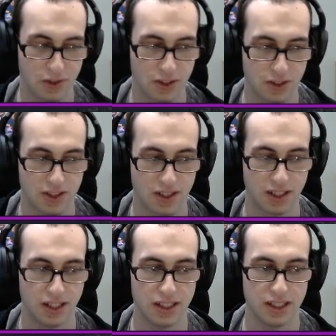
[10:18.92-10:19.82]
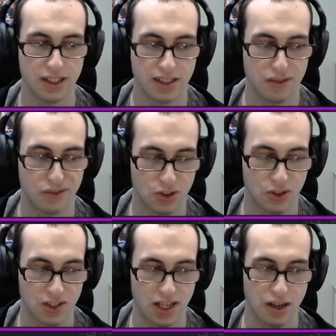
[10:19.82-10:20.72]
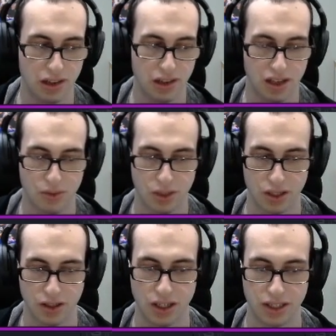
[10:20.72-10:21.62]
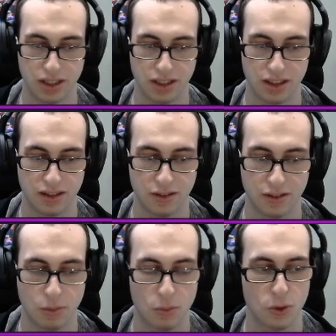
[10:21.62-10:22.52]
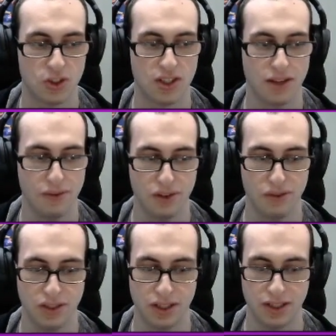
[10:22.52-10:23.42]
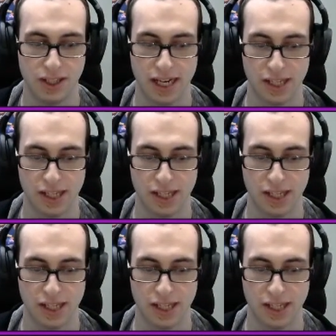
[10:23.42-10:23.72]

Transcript: This is a Terran versus Terran thing where the more safe you feel, the less